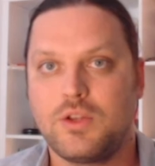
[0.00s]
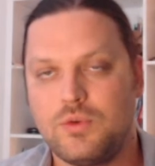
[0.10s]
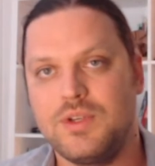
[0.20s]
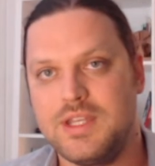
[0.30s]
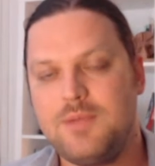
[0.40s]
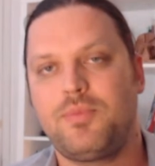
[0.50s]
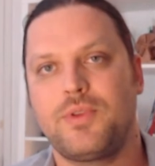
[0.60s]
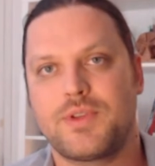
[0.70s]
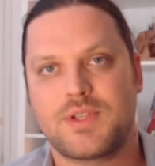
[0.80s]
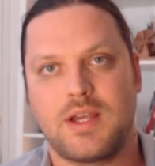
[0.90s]
to
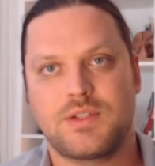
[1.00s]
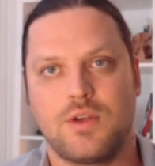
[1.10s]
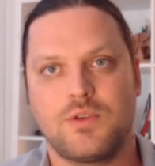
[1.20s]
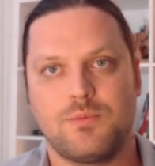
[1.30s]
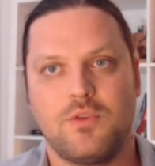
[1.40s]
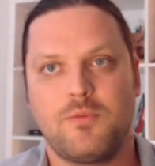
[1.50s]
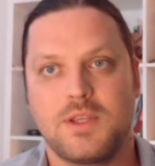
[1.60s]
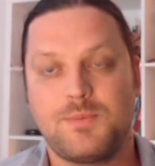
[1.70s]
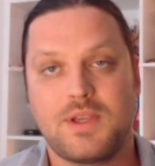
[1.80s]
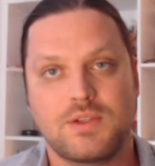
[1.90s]
depoliticize those
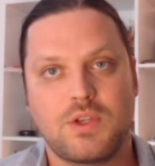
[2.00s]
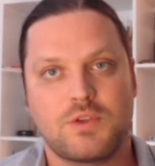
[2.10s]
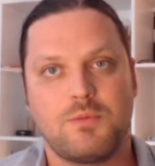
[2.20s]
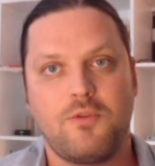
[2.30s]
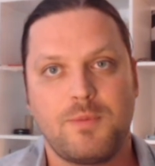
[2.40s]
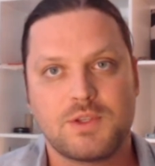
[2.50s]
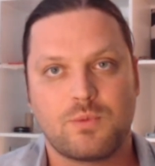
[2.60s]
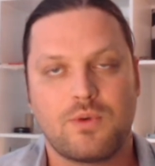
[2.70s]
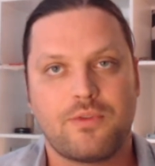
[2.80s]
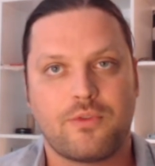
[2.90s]
movements, because those movements
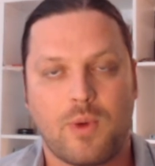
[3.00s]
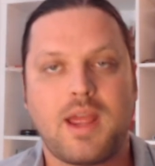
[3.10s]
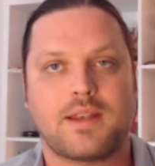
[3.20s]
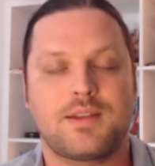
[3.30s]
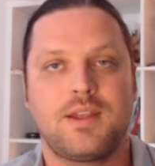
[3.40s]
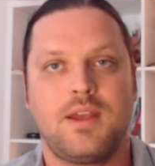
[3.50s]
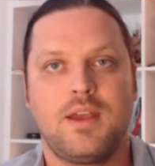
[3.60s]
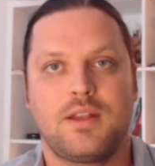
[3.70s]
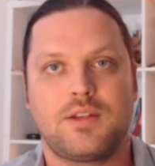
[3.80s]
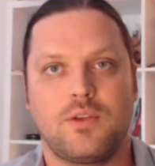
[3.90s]
were a threat
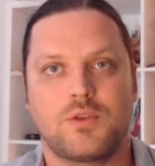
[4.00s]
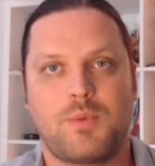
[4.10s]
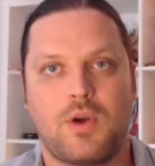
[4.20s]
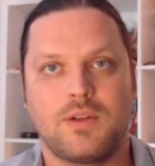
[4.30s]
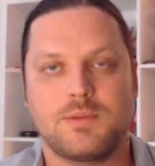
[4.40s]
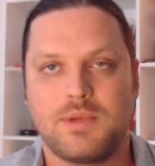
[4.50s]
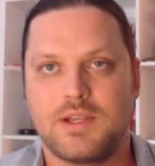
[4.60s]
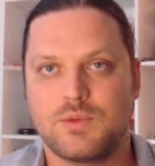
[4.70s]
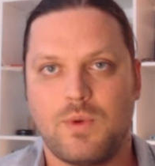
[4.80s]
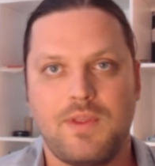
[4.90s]
to those parties,
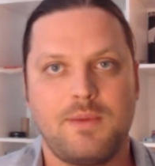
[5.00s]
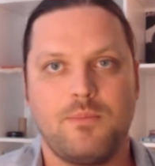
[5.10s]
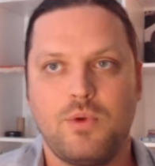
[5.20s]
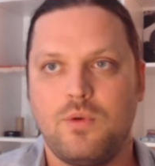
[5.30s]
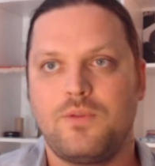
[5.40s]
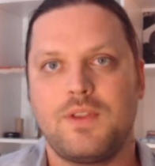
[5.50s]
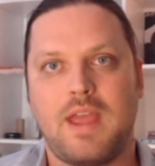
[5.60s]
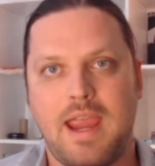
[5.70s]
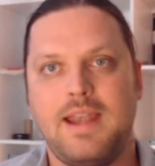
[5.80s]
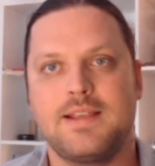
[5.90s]
because when they moved in the
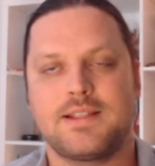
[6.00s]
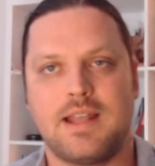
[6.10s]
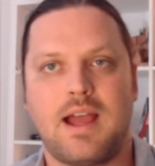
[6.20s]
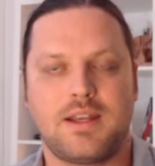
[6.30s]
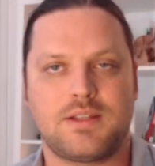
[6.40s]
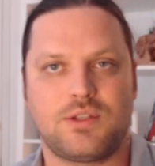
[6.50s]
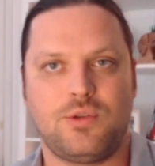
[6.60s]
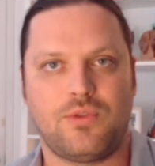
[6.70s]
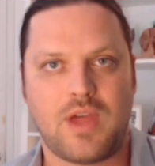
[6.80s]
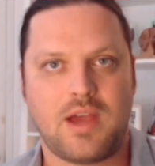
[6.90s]
80s and 90s and
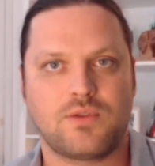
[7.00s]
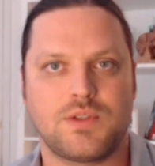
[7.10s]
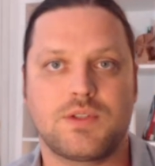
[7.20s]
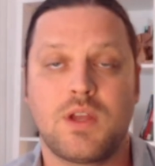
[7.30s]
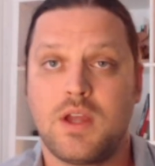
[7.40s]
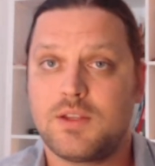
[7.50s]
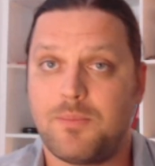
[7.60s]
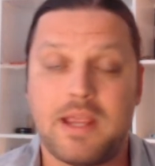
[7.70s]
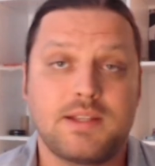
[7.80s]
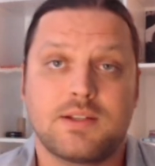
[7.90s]
2000s to
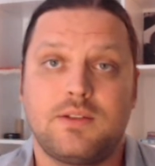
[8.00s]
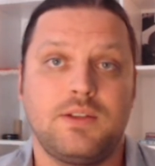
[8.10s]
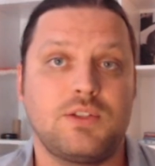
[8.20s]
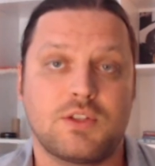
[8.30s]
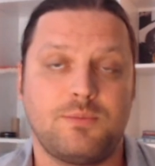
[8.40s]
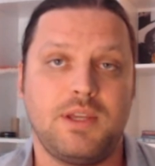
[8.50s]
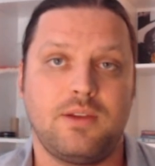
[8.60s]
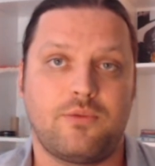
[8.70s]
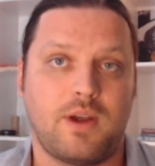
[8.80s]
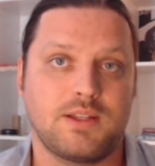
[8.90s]
basically just
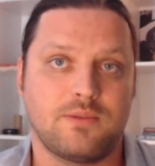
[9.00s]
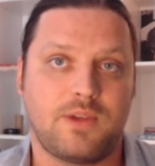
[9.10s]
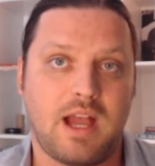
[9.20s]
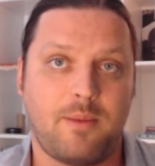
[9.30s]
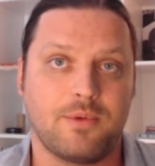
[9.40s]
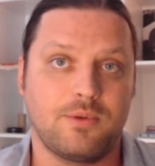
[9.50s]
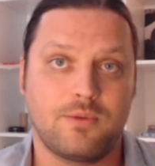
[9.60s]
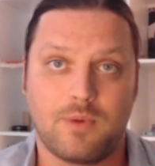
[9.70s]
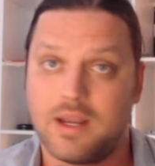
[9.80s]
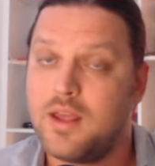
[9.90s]
being friends of capital,
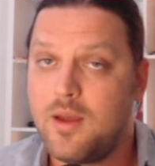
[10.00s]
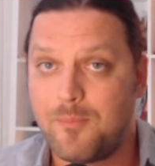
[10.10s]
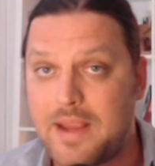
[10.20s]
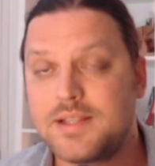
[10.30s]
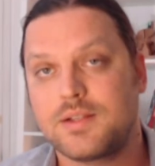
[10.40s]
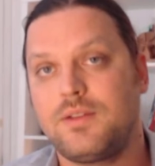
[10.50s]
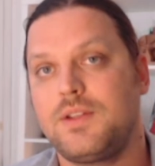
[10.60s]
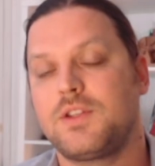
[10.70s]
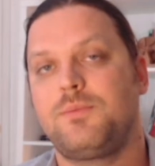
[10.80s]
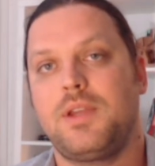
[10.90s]
right? Basically
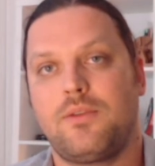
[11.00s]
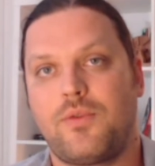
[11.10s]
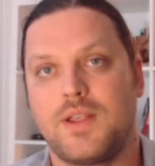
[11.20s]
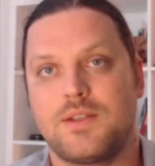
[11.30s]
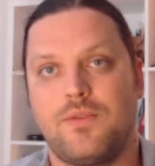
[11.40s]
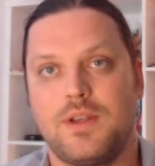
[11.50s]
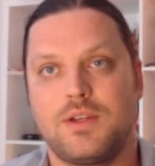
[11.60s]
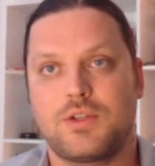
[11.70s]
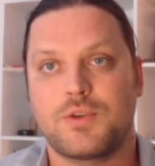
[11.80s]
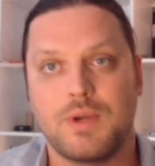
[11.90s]
just being friends of
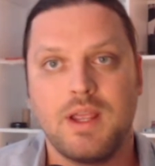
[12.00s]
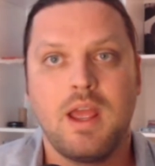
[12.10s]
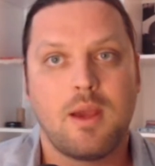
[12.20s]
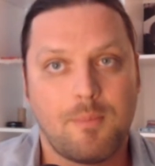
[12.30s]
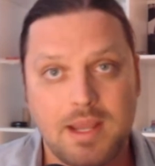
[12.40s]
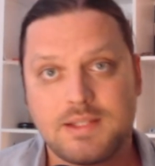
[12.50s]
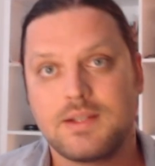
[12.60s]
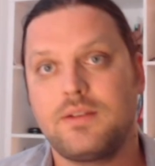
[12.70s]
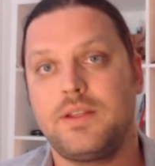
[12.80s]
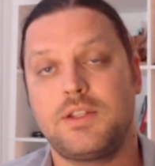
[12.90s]
industry,
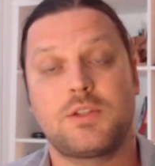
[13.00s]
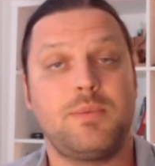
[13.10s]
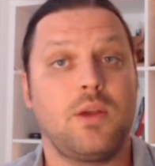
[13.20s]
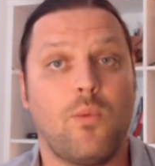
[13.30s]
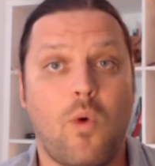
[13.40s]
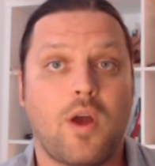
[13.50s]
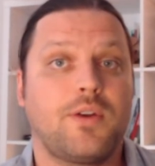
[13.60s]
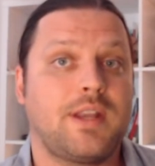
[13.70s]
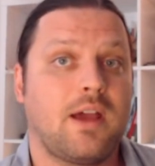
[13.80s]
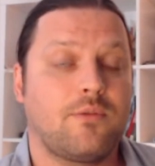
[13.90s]
basically just being
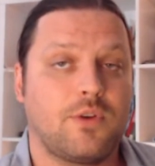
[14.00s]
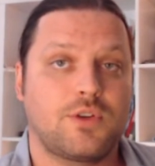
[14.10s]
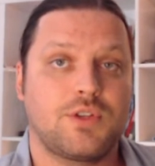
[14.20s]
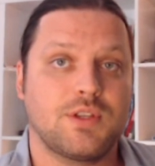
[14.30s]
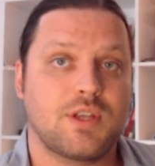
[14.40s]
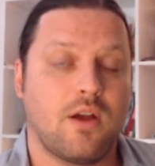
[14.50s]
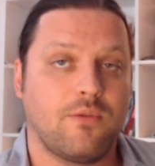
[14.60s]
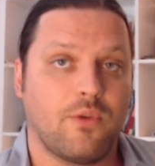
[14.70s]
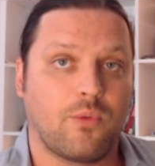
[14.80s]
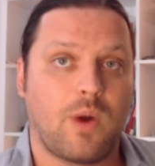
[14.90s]
watered down versions
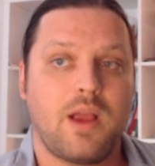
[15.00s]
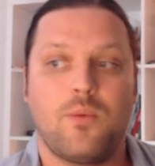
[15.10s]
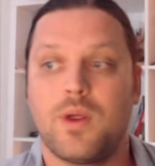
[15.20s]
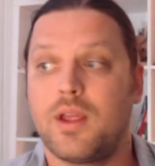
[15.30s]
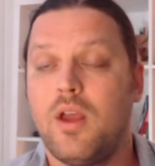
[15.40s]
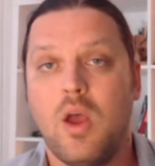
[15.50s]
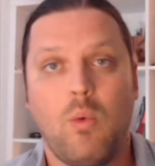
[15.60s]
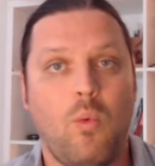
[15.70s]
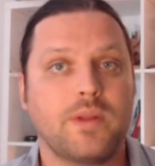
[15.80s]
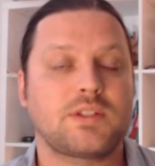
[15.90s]
of the right wing.
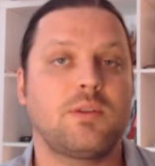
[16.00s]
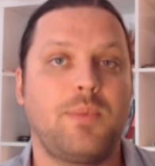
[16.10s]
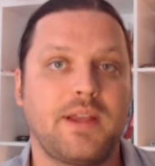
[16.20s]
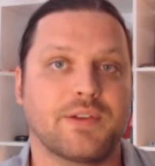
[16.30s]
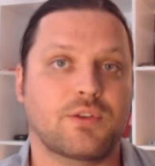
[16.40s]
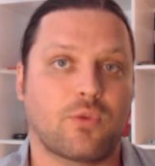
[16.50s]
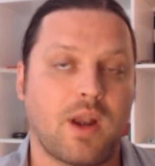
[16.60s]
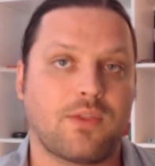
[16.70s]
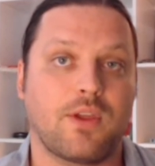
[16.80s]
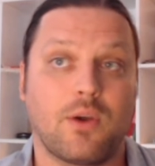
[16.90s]
Well, what's the biggest
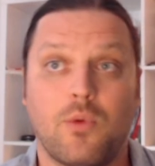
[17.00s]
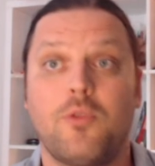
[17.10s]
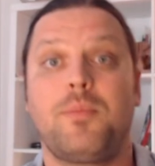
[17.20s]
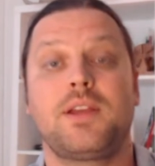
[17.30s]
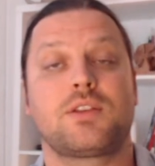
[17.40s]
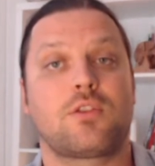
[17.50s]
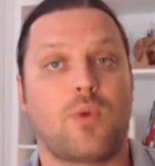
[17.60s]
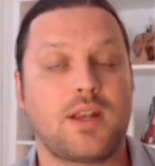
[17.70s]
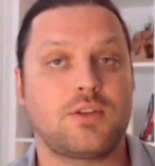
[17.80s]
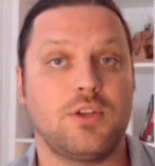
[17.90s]
threat there? Well, the biggest
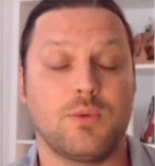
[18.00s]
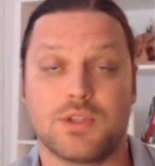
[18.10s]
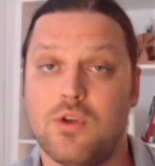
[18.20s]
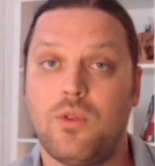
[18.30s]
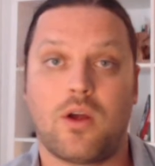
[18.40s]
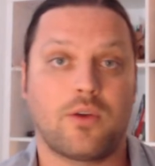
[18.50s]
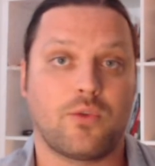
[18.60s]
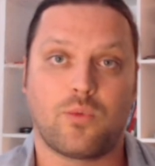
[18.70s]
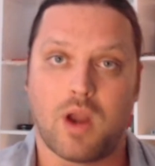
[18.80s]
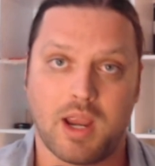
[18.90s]
threat to you is no longer
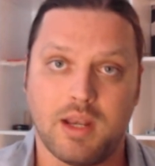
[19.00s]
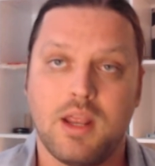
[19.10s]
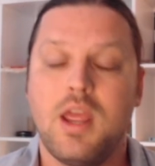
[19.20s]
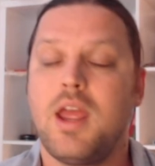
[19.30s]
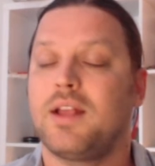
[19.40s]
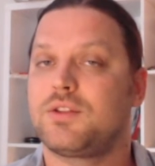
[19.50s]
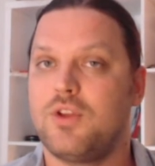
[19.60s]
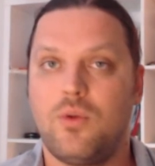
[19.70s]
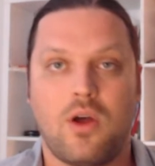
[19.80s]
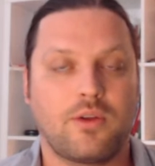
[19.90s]
the right, it's
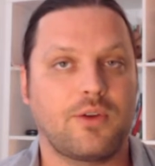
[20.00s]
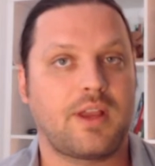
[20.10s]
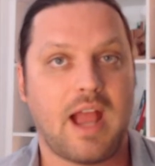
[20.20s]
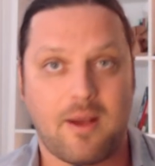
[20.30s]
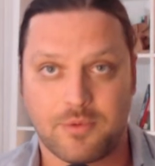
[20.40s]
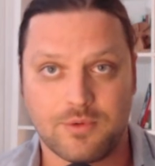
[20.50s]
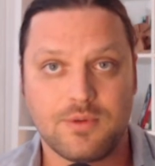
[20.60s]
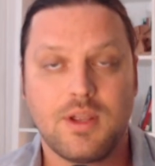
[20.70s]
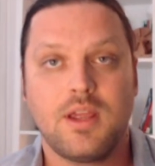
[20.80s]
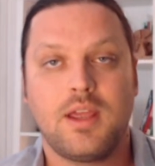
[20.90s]
no longer capital.
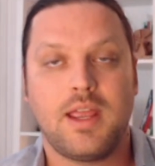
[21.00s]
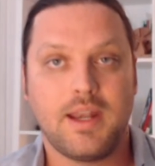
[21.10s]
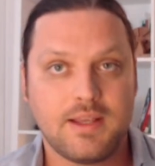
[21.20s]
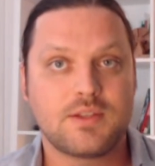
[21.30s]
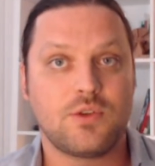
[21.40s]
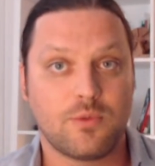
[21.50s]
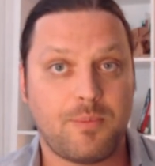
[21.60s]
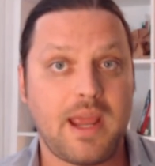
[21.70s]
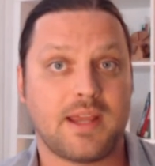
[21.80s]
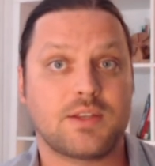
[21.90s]
It is your
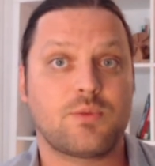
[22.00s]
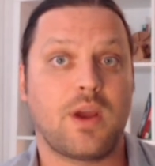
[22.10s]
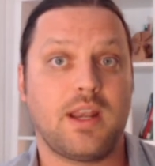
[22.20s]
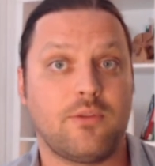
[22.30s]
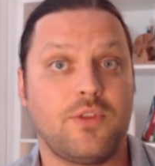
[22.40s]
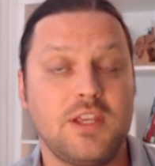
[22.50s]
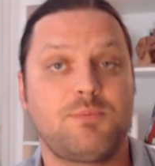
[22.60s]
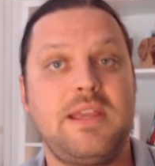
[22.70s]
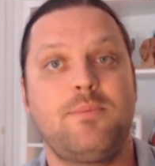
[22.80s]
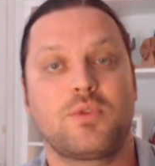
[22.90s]
base, right? If these
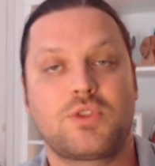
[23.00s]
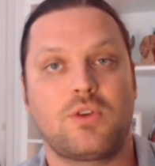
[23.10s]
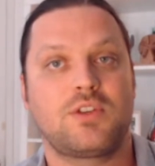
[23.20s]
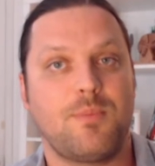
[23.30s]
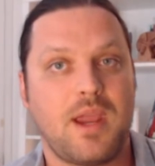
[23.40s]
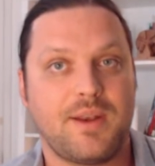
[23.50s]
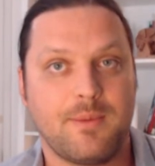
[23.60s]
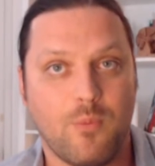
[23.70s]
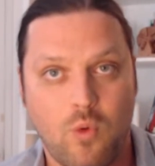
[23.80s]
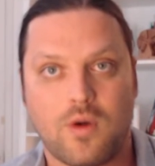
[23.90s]
people start
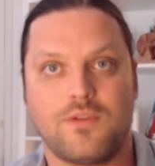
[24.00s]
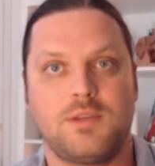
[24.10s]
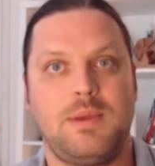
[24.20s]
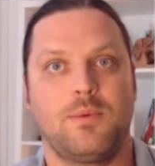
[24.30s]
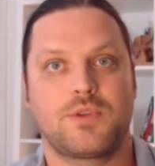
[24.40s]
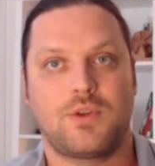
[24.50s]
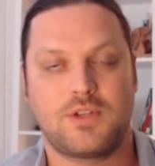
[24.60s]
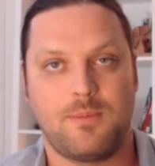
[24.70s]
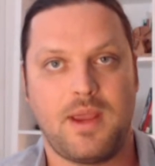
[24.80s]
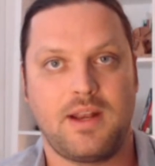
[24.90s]
demanding more, if these people start
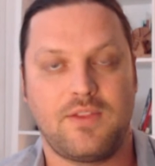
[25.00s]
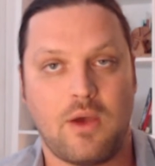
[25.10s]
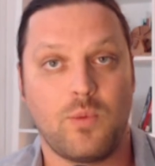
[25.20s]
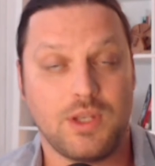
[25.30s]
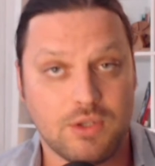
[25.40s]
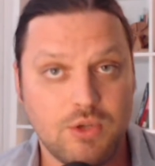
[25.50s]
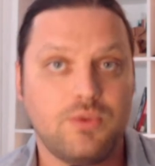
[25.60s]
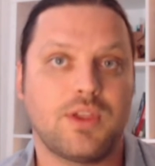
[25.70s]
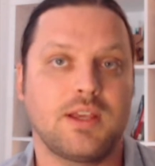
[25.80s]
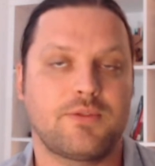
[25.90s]
demanding that we do
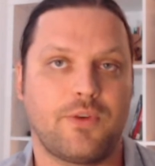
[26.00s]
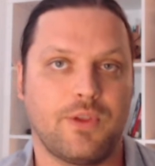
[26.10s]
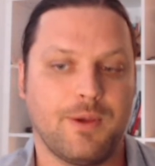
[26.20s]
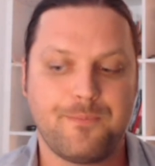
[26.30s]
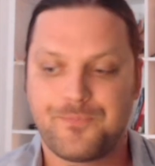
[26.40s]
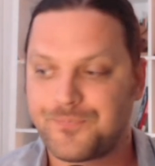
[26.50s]
things for them,